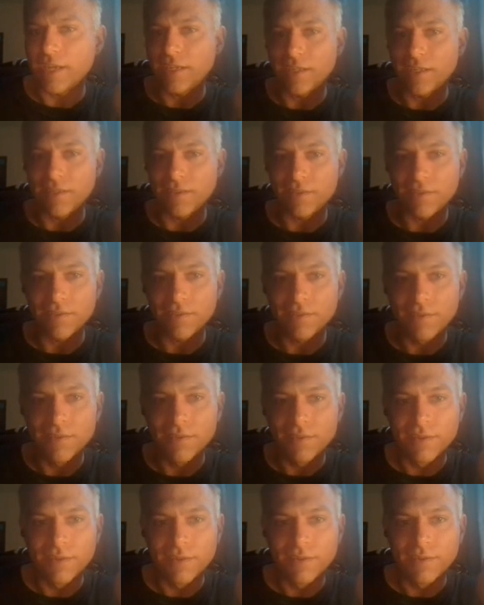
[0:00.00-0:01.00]
can
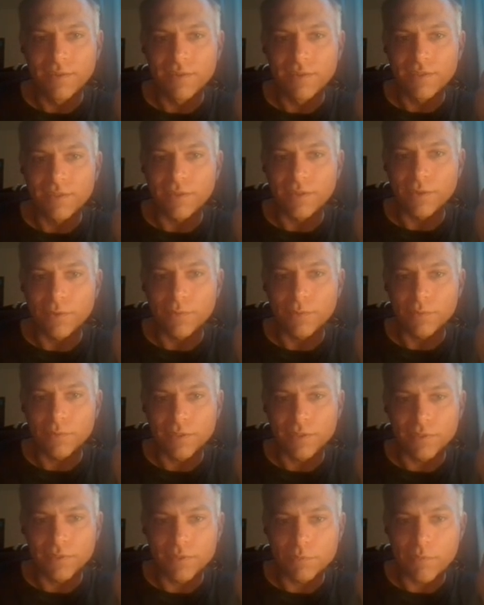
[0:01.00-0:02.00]
you know here
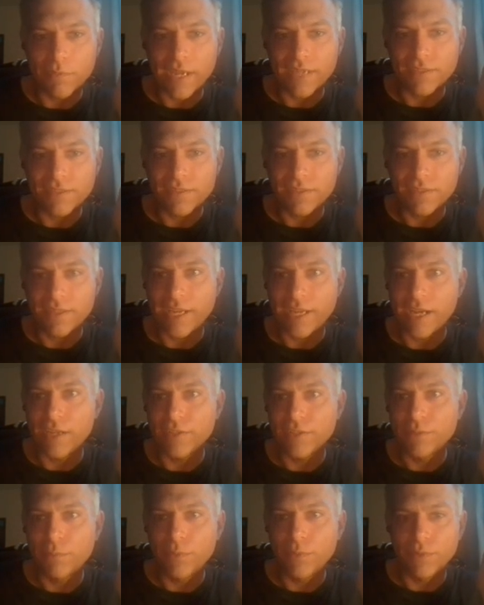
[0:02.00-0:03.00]
it's matched match the
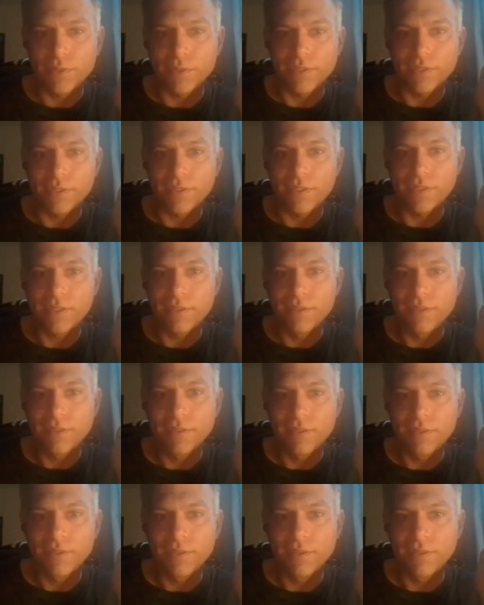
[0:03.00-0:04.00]
output.
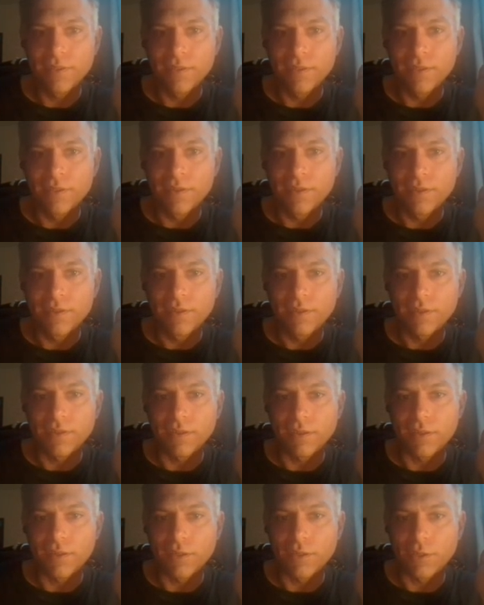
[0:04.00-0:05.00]

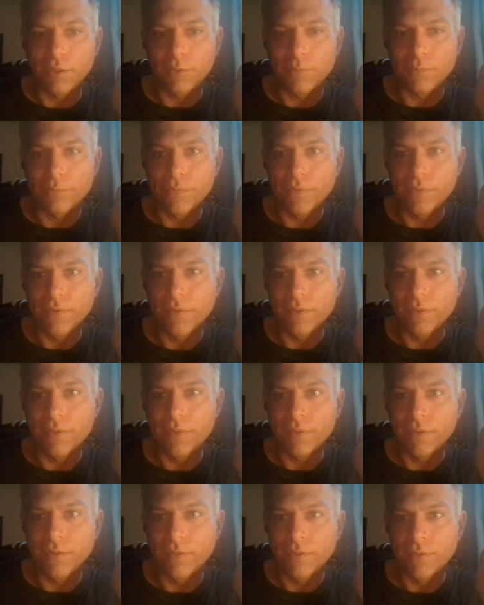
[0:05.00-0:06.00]
Um,
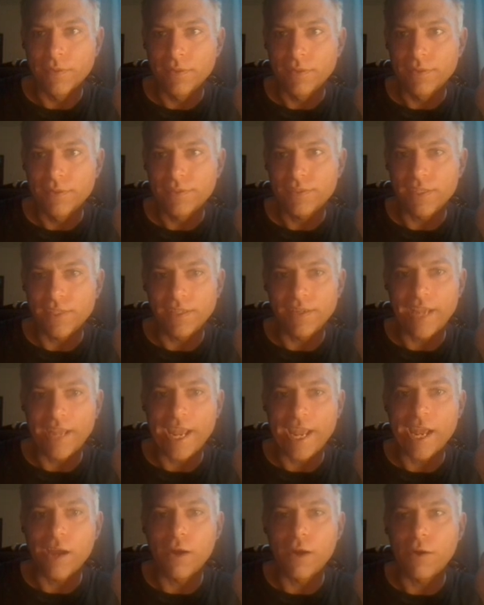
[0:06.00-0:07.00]
see
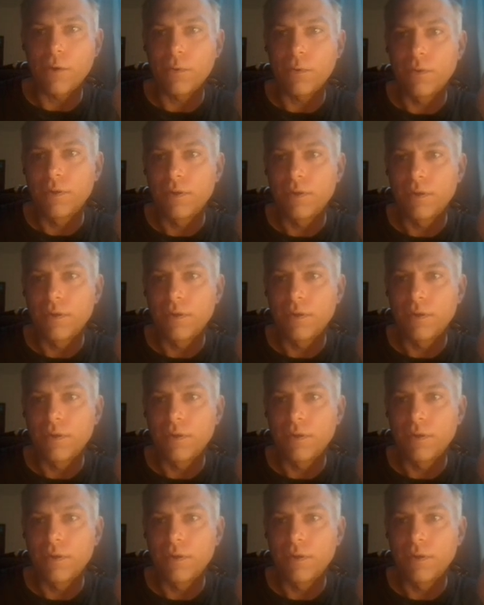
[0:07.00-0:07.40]
now